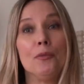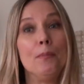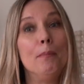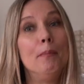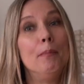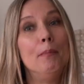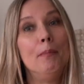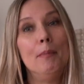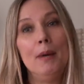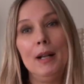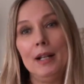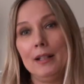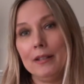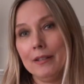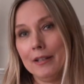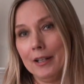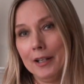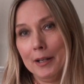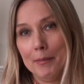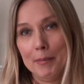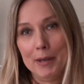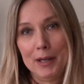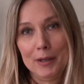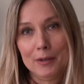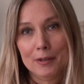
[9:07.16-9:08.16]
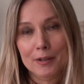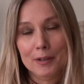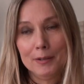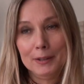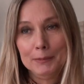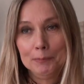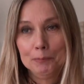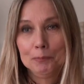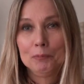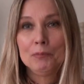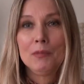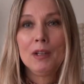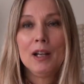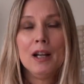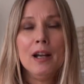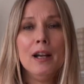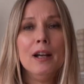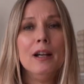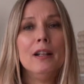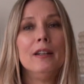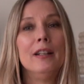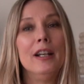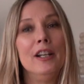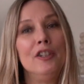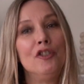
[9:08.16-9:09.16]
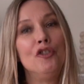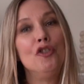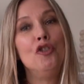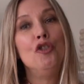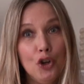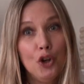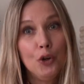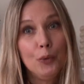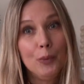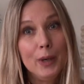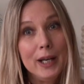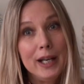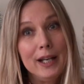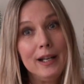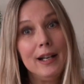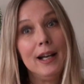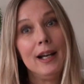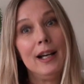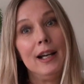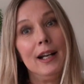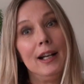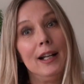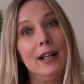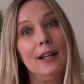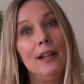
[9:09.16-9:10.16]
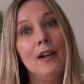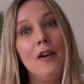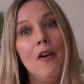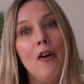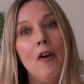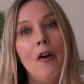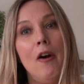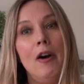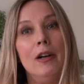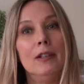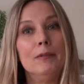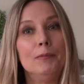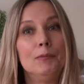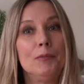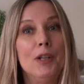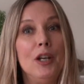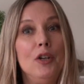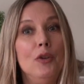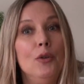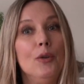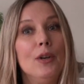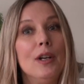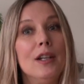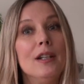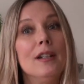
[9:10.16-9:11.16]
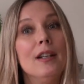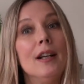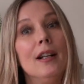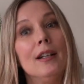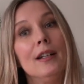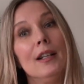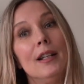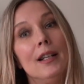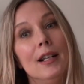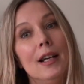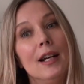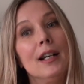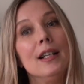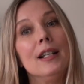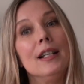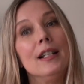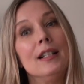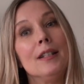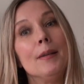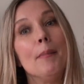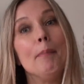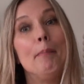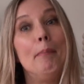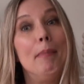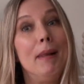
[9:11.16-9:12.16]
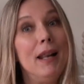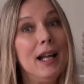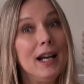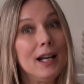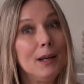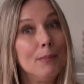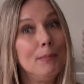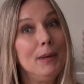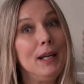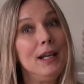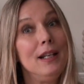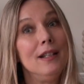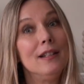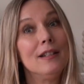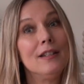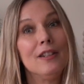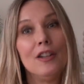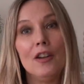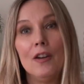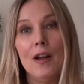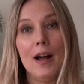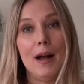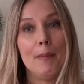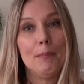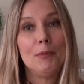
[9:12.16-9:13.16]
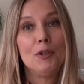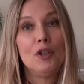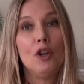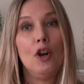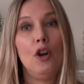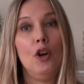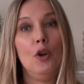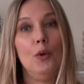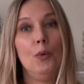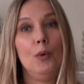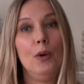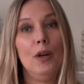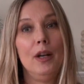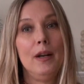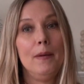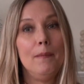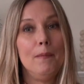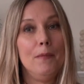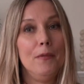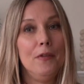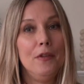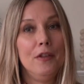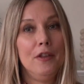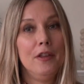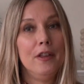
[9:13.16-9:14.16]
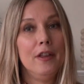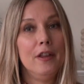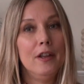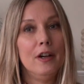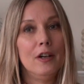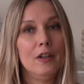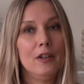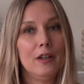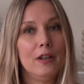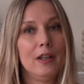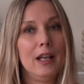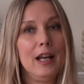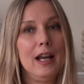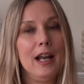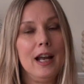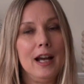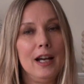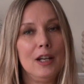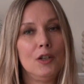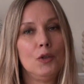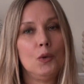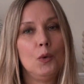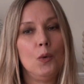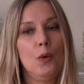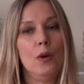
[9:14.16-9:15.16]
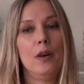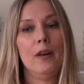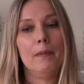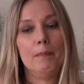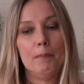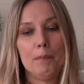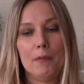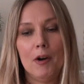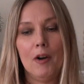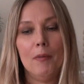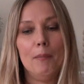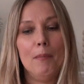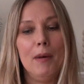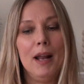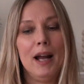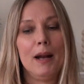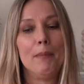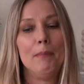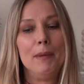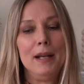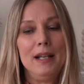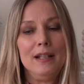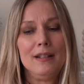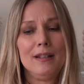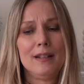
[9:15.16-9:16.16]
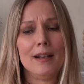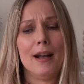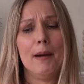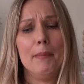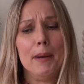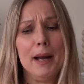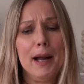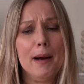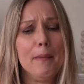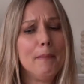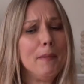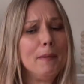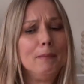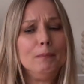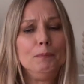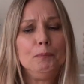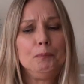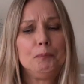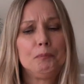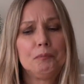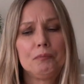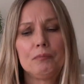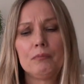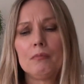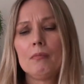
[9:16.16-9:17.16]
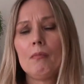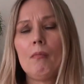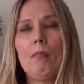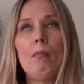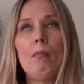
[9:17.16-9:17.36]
It just melts in the mouth. There's no way in hell that you can tell that that is black beans. Absolutely nothing at all of black beans coming up.